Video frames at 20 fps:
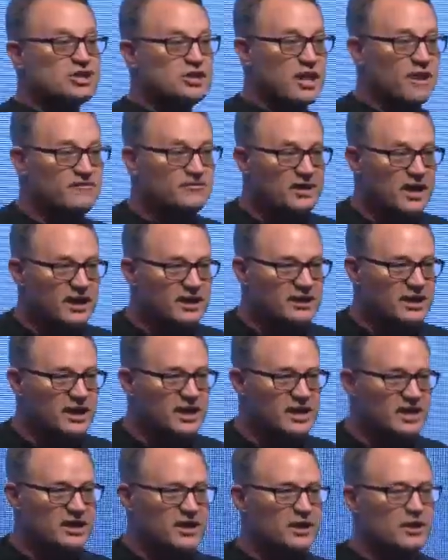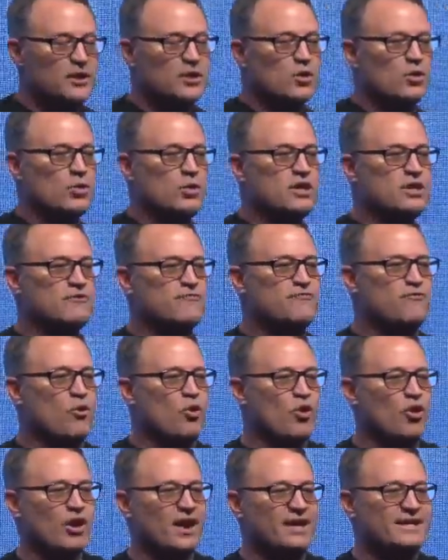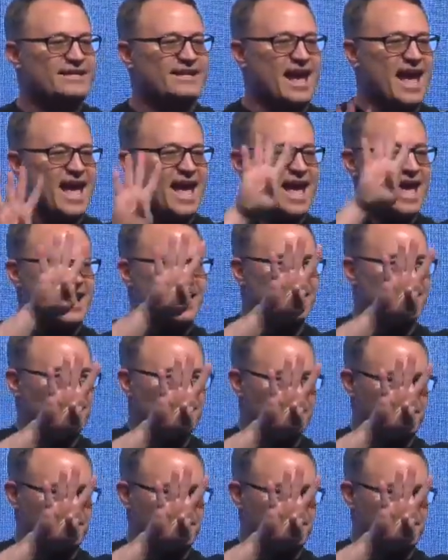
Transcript: Chef technique, we did 4 a day.